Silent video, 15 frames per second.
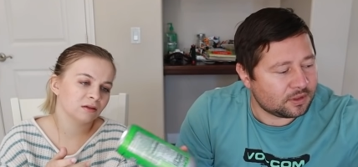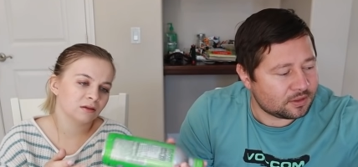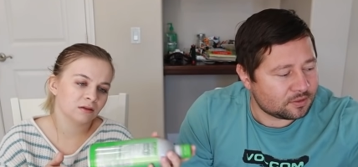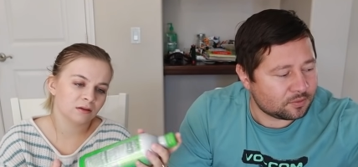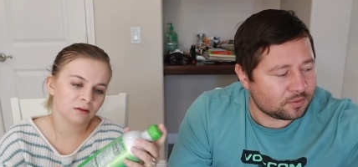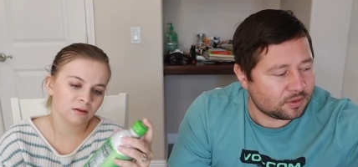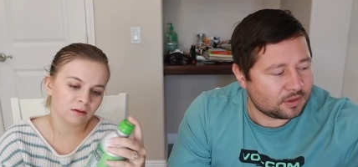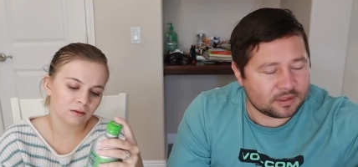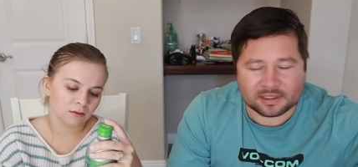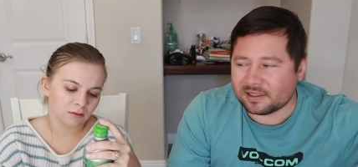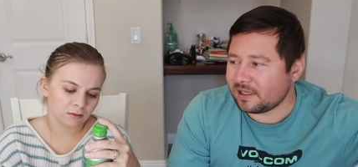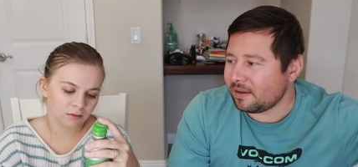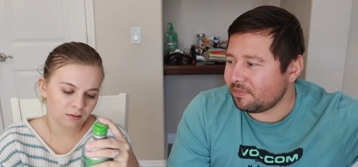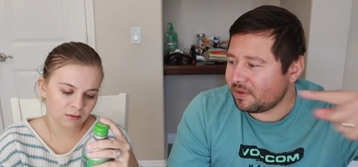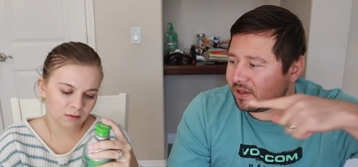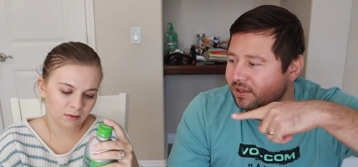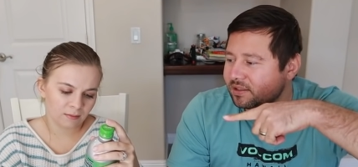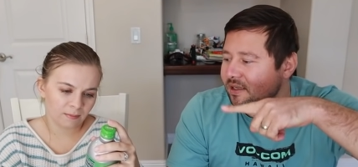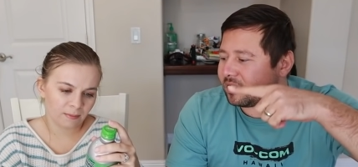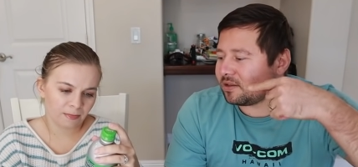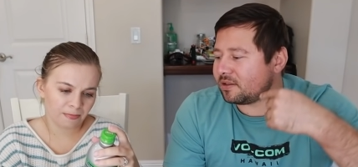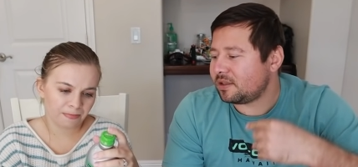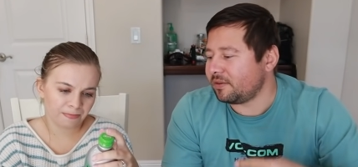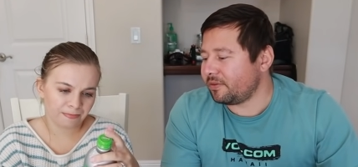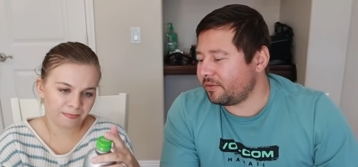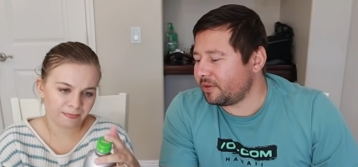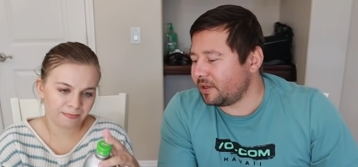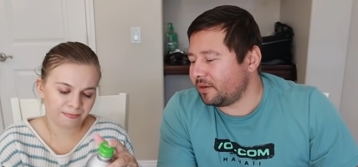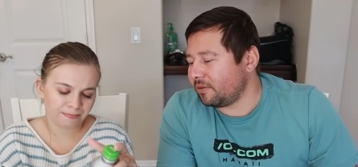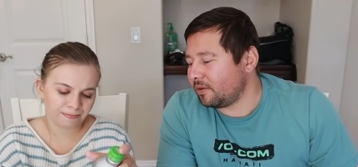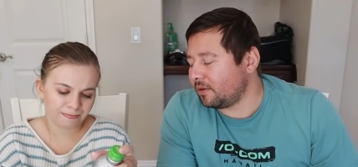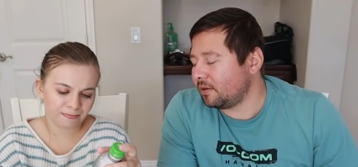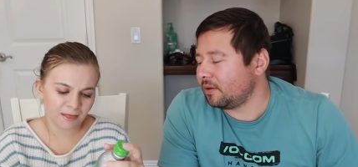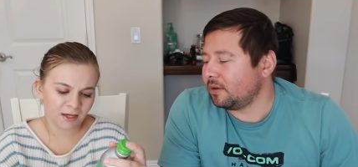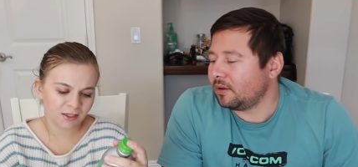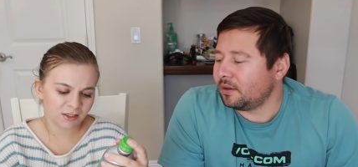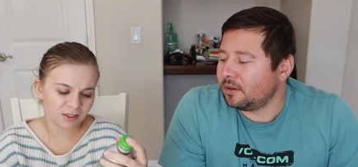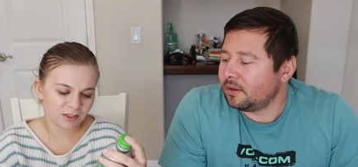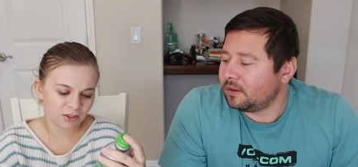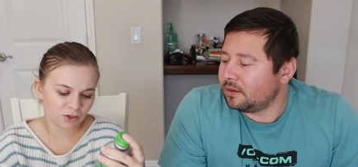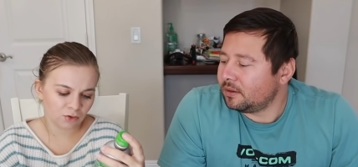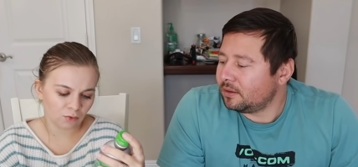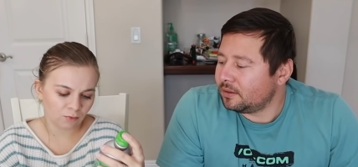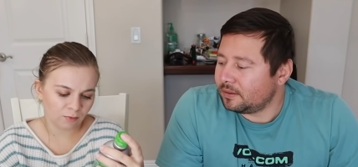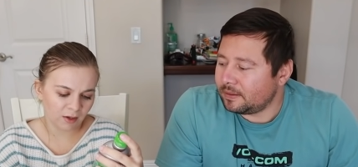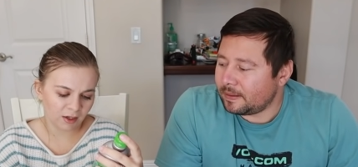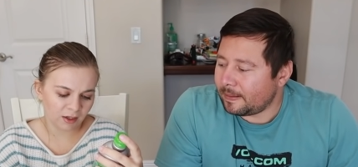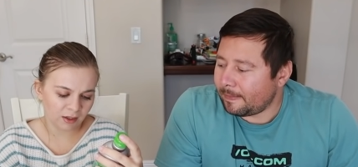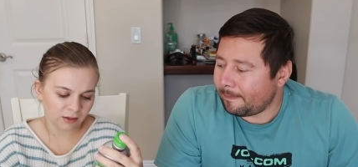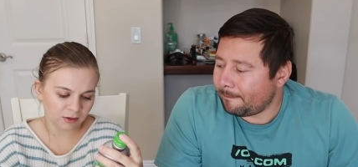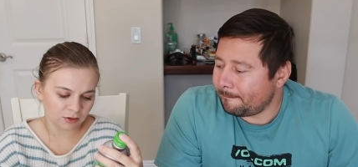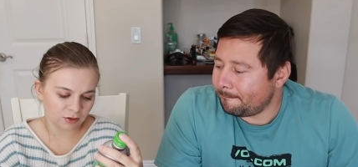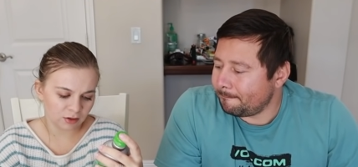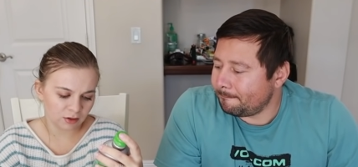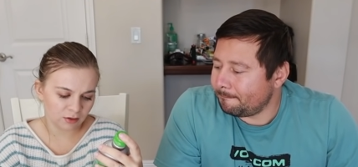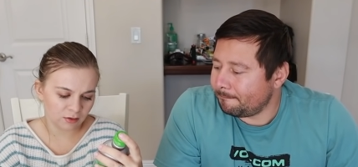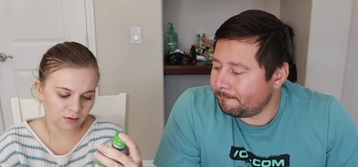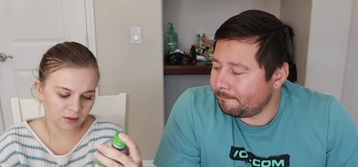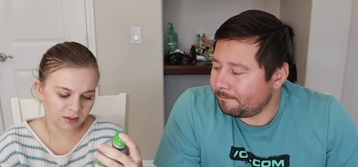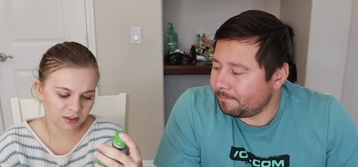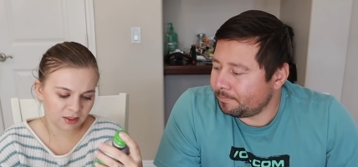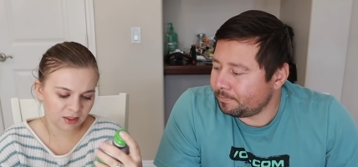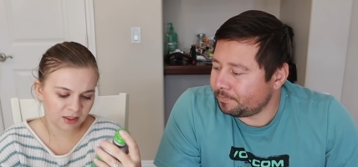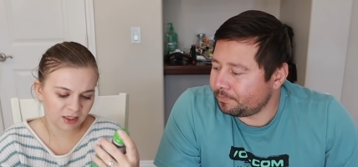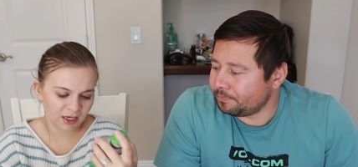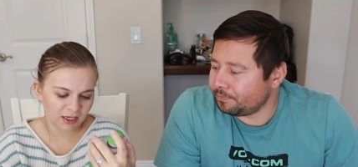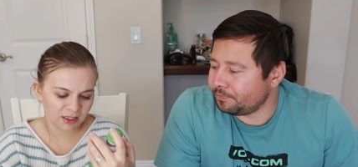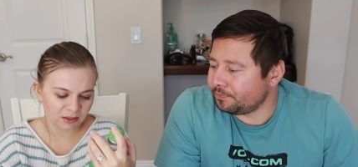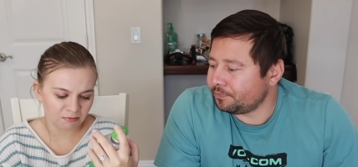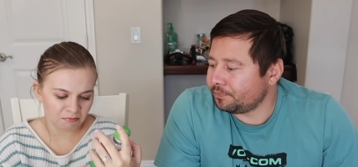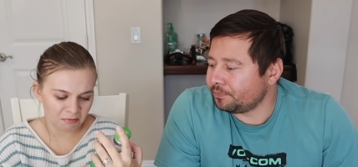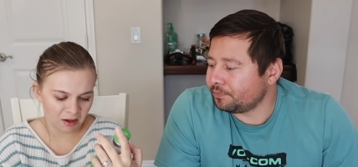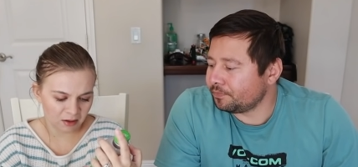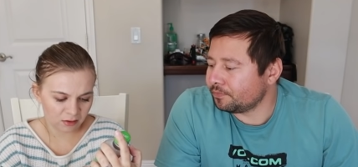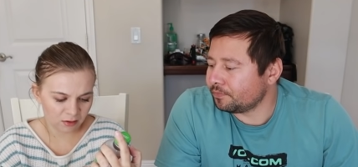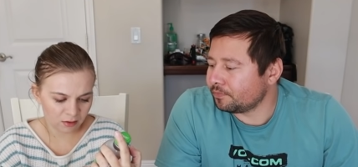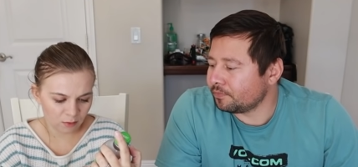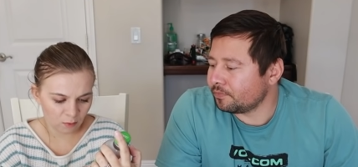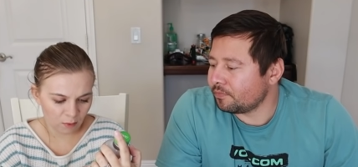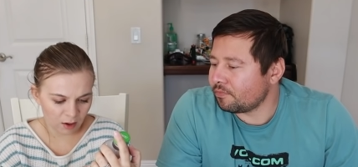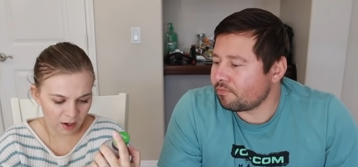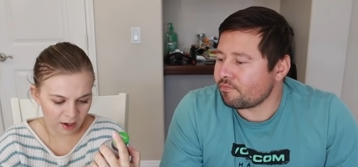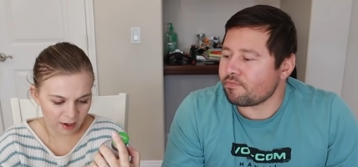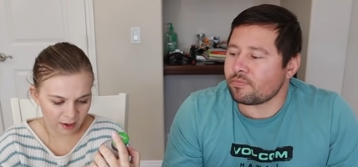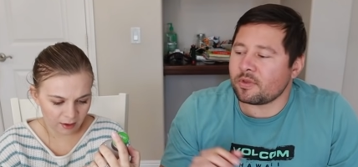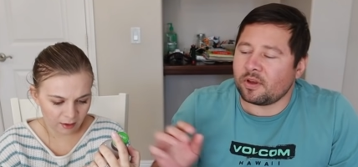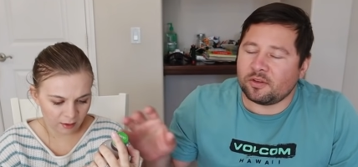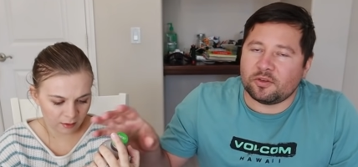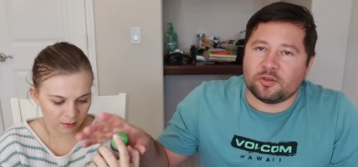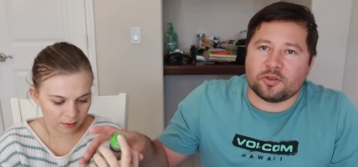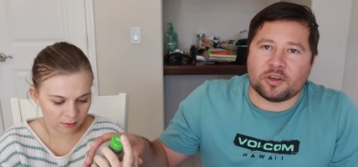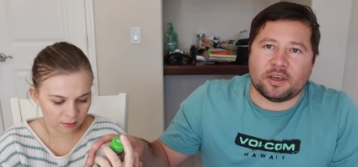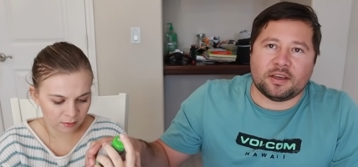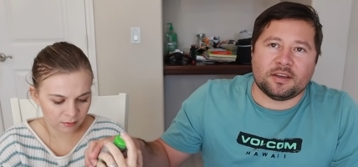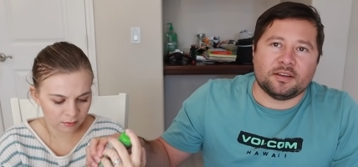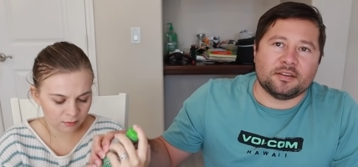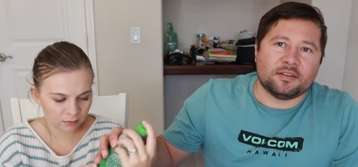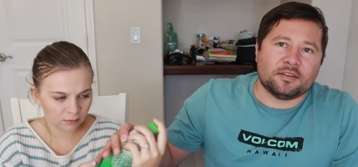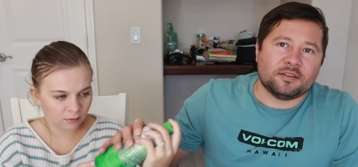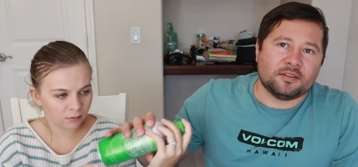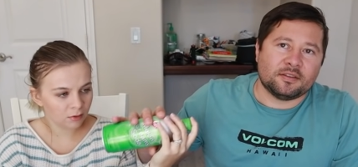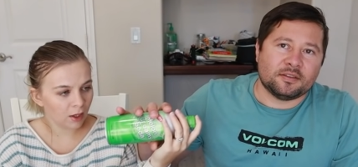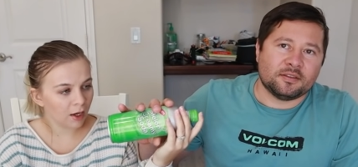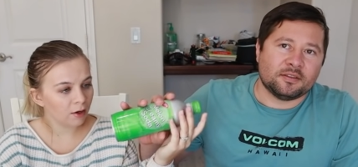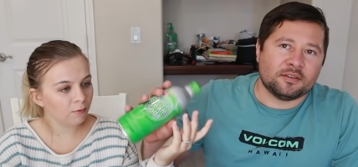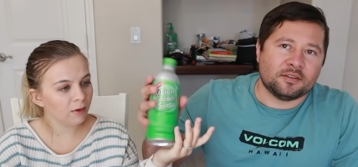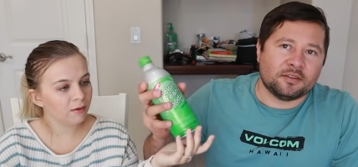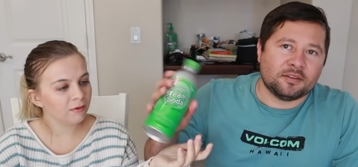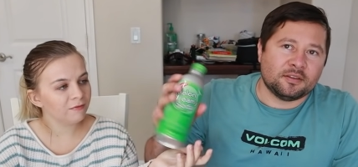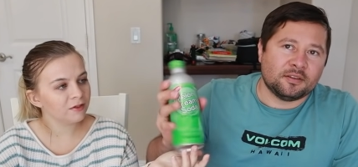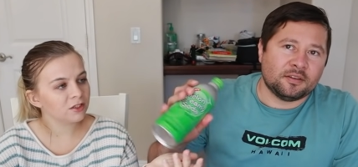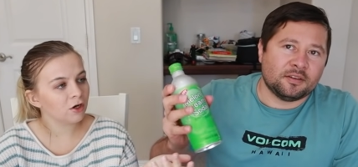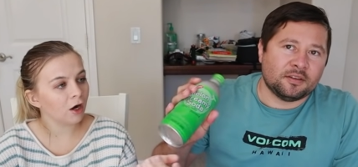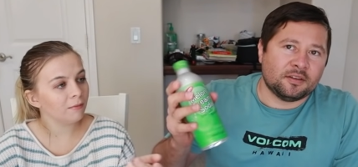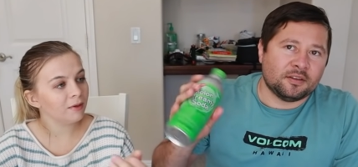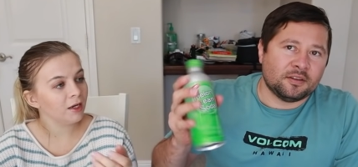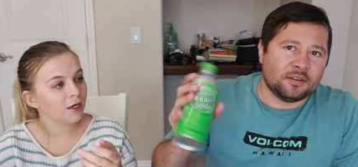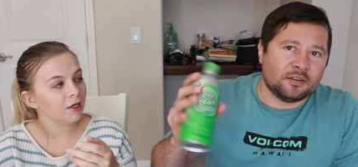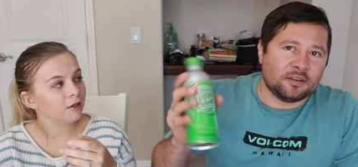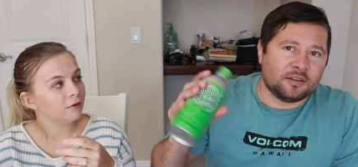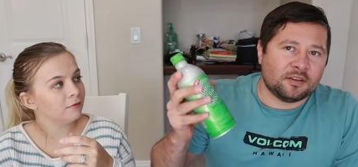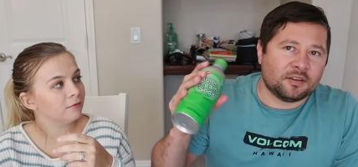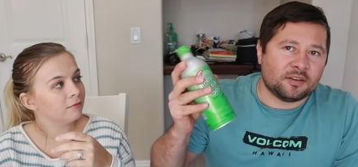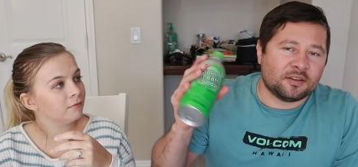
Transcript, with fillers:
Speaker 1: this one. It's the same thing, as that, just different flavor.
Speaker 2: This is strange though. It contains milk, why? Do you shake it? I don't, wait, what if it's carbonated?